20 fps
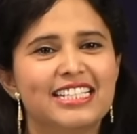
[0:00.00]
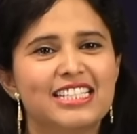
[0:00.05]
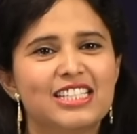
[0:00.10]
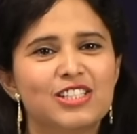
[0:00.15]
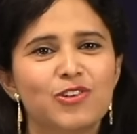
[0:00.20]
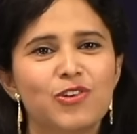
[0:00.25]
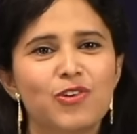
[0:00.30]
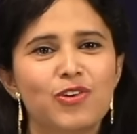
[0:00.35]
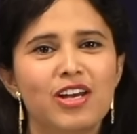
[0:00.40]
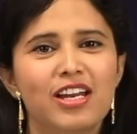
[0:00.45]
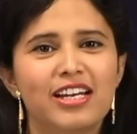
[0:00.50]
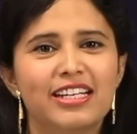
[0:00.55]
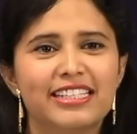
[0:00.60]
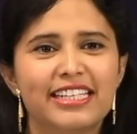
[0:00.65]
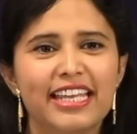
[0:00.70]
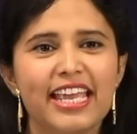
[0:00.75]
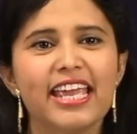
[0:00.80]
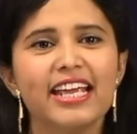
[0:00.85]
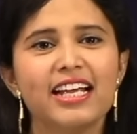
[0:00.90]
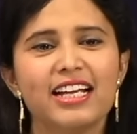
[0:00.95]
To
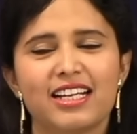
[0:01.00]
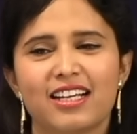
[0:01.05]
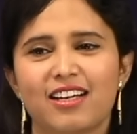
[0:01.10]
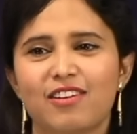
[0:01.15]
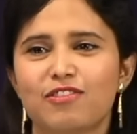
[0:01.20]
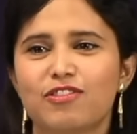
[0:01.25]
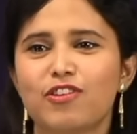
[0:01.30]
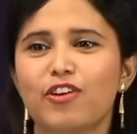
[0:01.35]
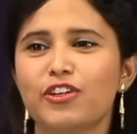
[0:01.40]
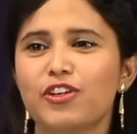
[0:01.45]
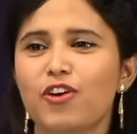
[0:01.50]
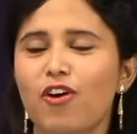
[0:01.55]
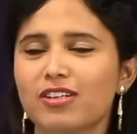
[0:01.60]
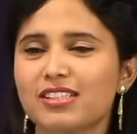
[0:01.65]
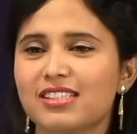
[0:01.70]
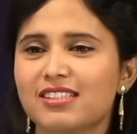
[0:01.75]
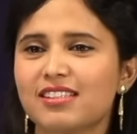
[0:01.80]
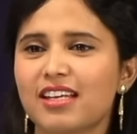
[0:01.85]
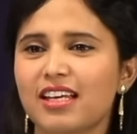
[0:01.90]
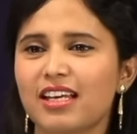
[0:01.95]
take for
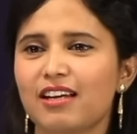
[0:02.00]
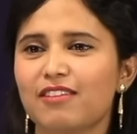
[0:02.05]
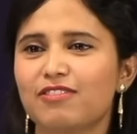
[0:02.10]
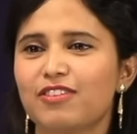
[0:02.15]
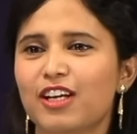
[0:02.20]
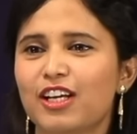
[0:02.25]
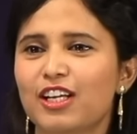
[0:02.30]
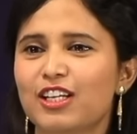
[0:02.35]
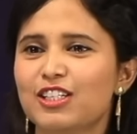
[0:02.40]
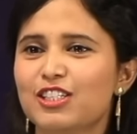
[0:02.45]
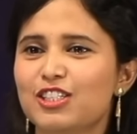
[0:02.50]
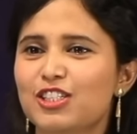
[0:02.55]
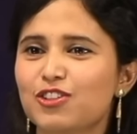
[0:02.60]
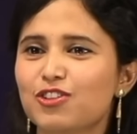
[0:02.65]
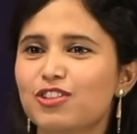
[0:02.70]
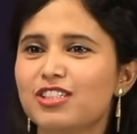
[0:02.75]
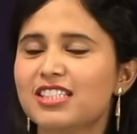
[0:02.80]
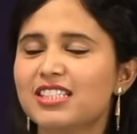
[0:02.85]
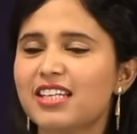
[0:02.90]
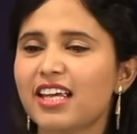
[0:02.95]
yourself,
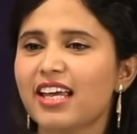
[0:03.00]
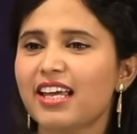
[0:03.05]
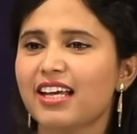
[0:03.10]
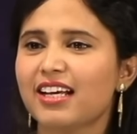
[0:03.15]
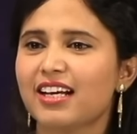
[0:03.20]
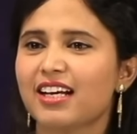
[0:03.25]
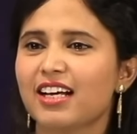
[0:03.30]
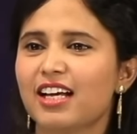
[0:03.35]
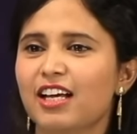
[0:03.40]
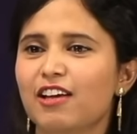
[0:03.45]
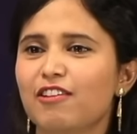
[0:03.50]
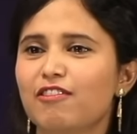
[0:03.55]
to take.